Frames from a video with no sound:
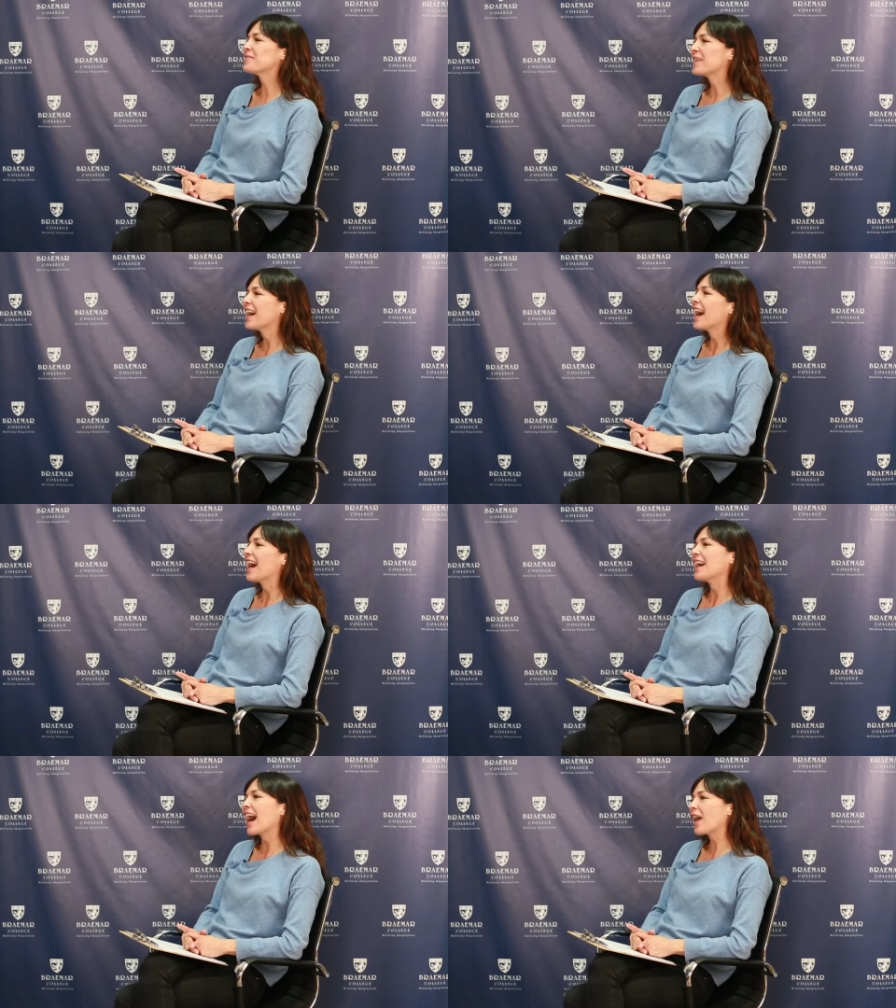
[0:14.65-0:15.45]
um,
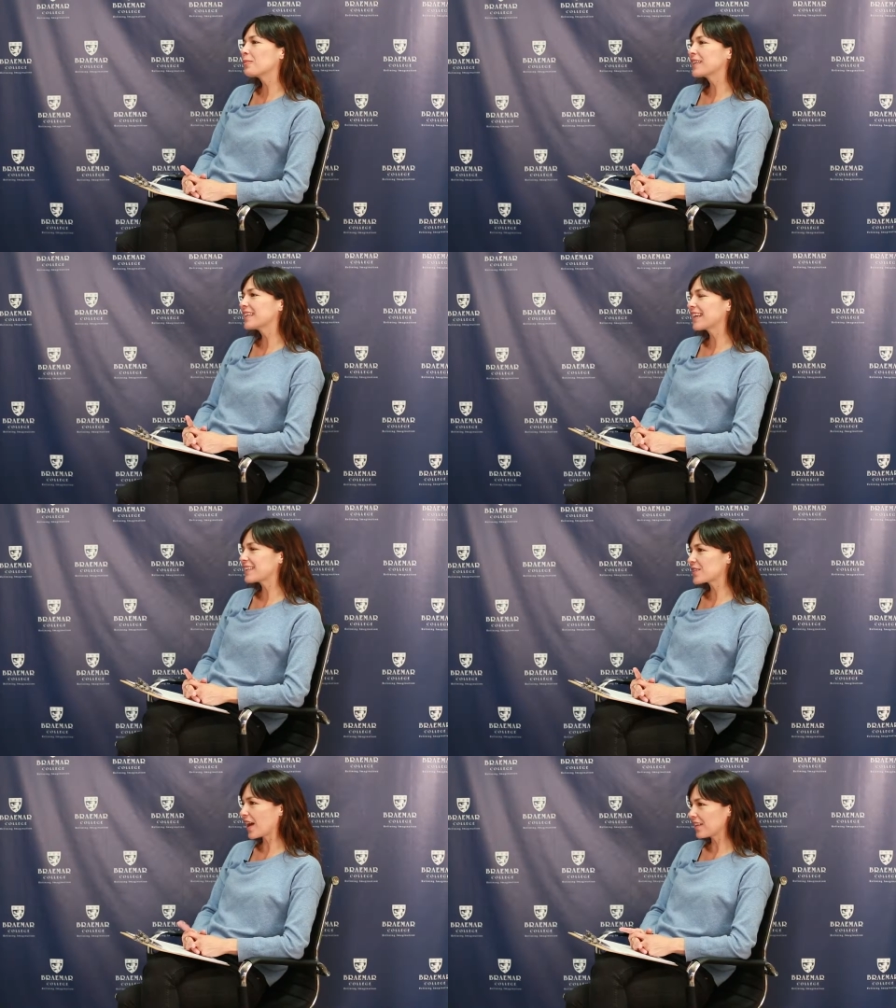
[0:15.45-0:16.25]
how many,
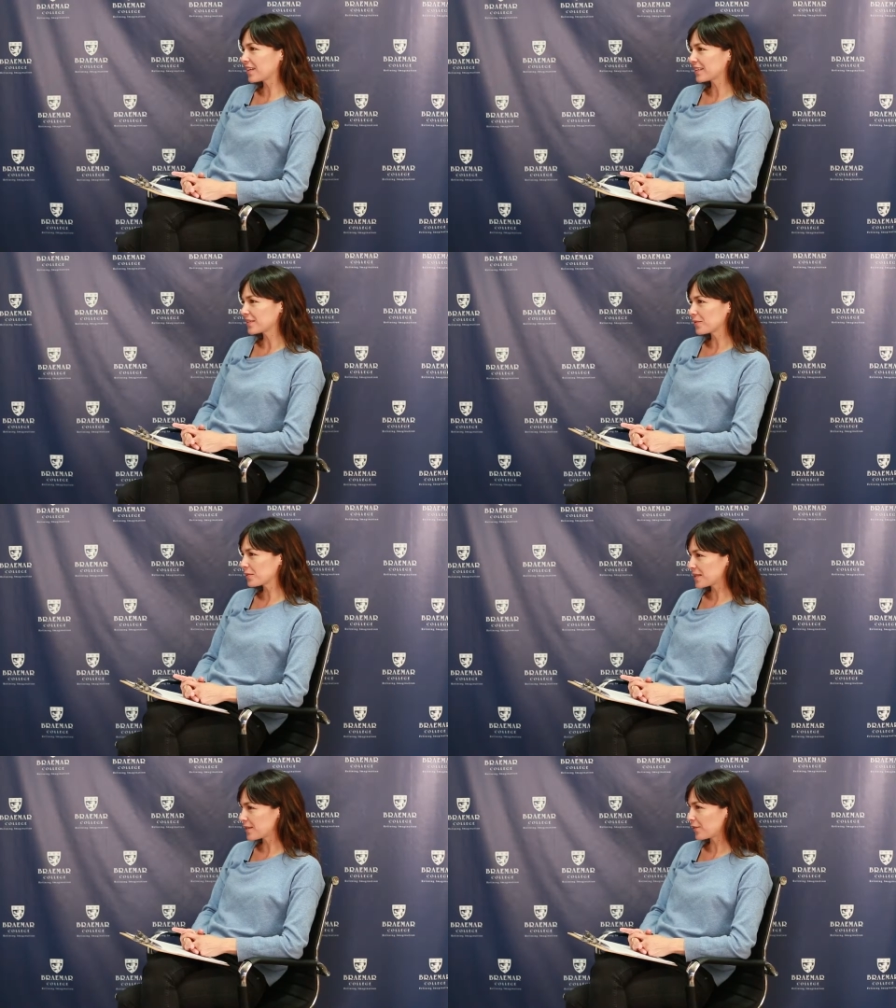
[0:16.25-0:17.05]
so how long, when
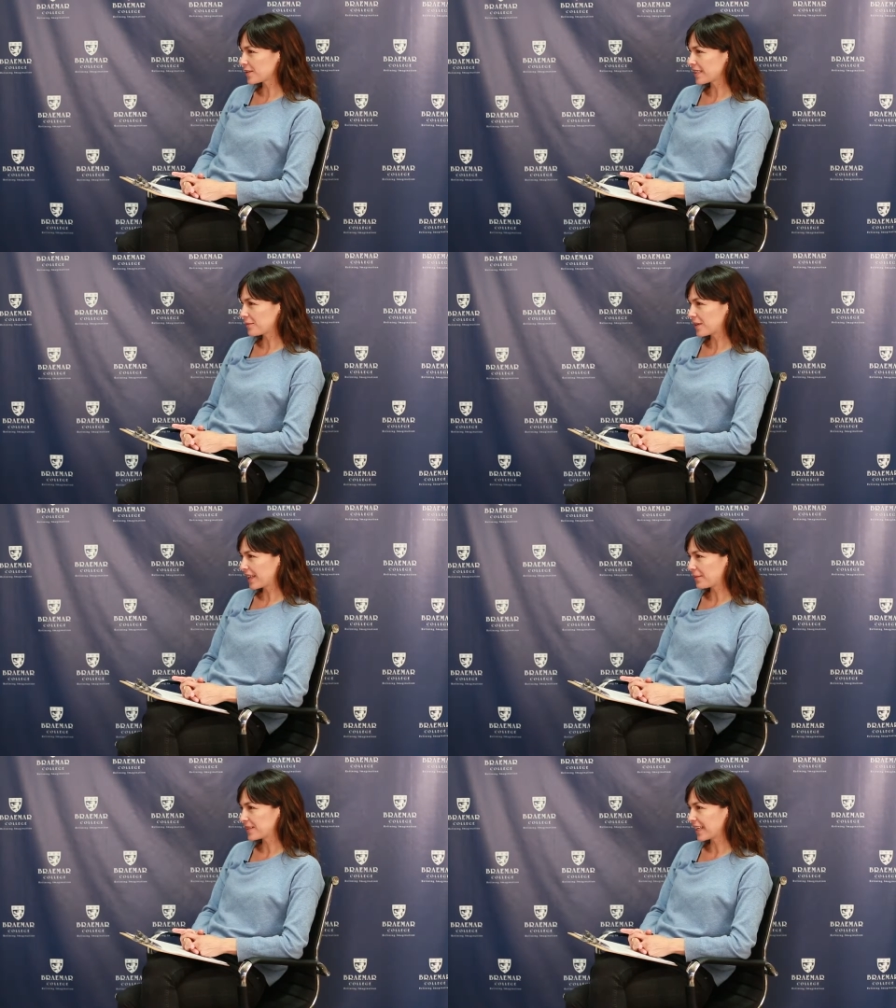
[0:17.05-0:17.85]
was the first time you
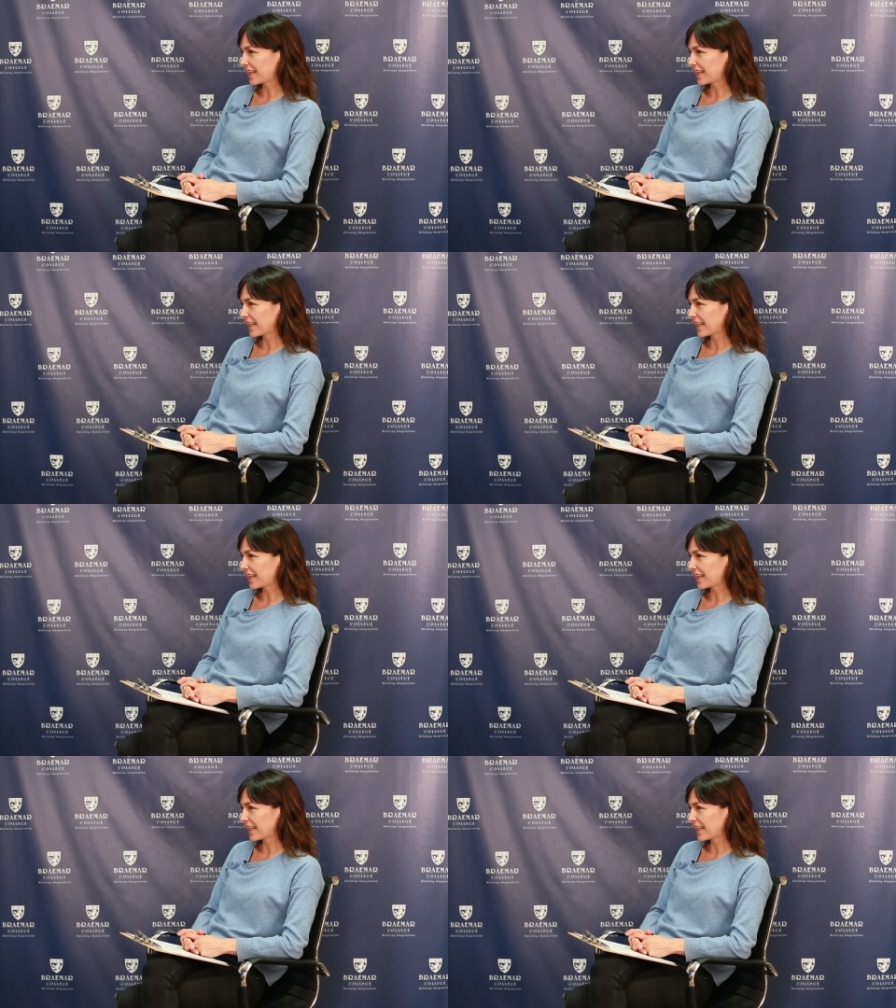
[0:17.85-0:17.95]
came to